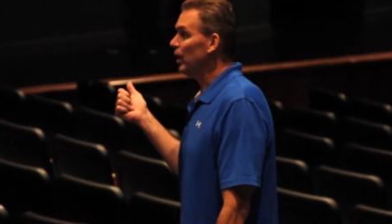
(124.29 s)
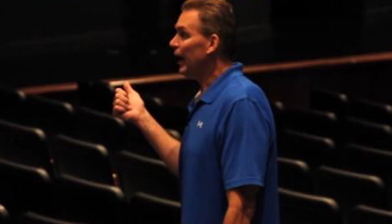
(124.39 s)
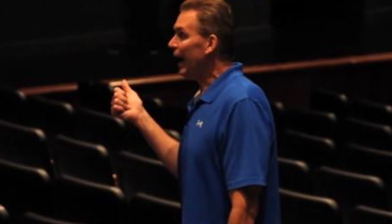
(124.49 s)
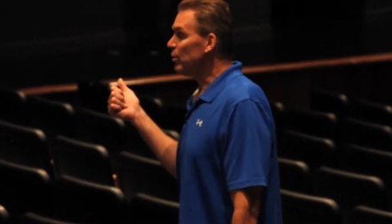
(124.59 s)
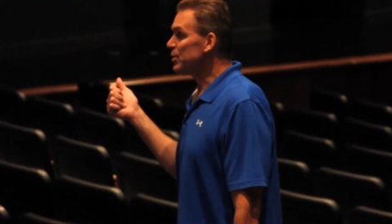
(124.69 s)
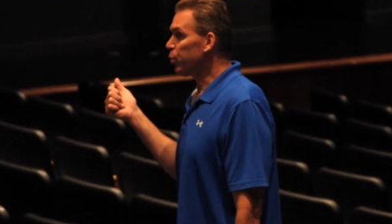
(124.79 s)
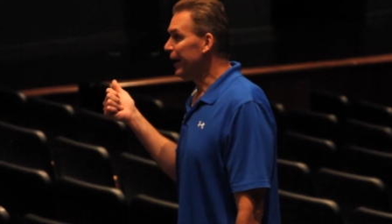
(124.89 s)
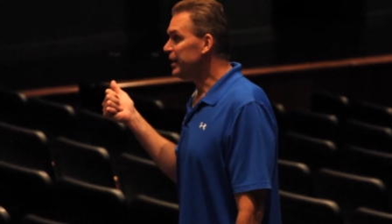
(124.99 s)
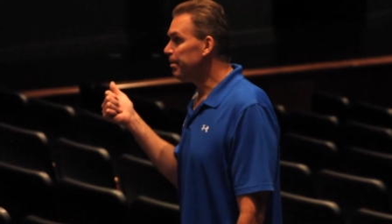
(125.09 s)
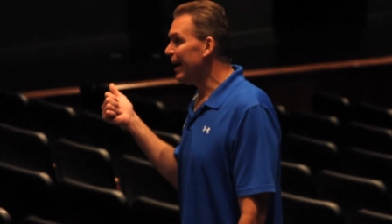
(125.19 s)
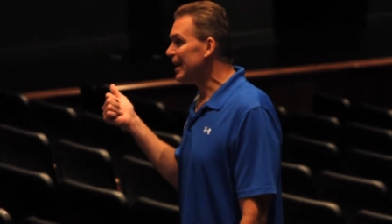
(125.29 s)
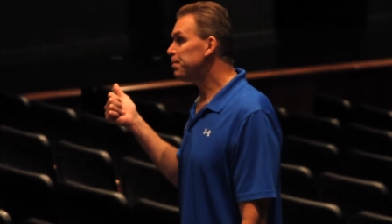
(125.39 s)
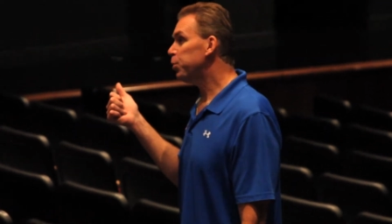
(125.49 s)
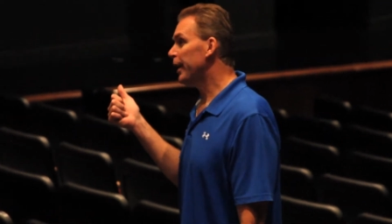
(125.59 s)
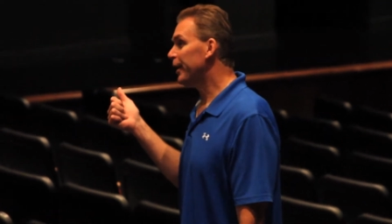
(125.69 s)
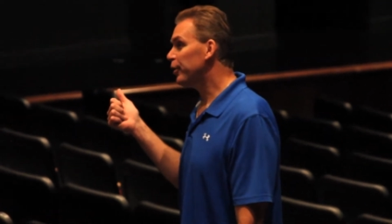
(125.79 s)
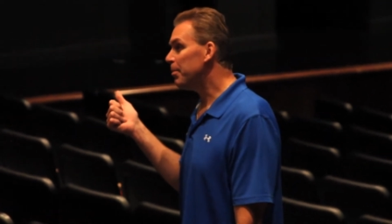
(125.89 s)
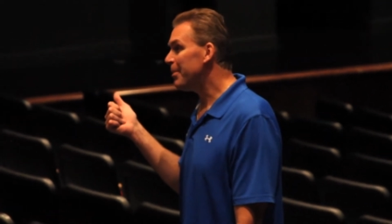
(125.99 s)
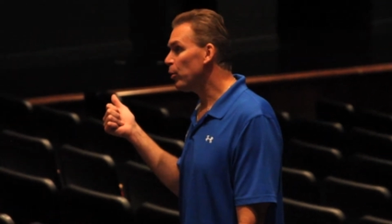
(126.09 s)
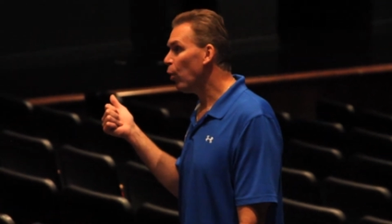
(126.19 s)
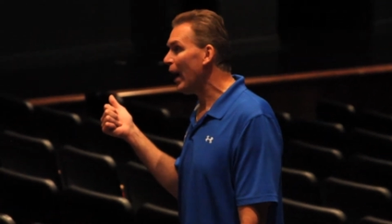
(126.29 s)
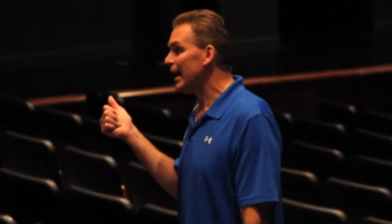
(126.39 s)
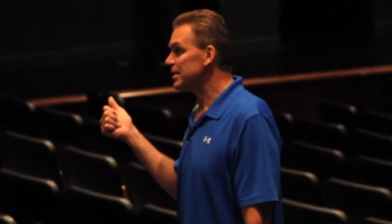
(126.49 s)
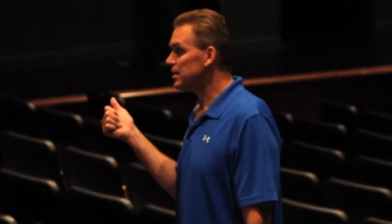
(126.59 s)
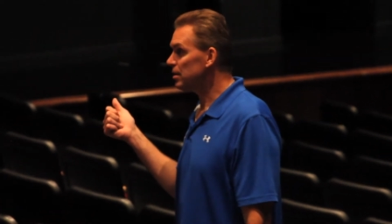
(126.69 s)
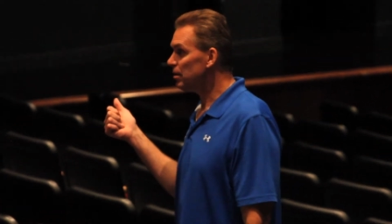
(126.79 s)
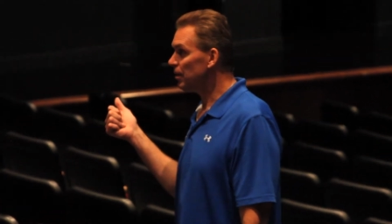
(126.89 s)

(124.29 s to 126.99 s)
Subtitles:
I was ranked the best player in the Midwest.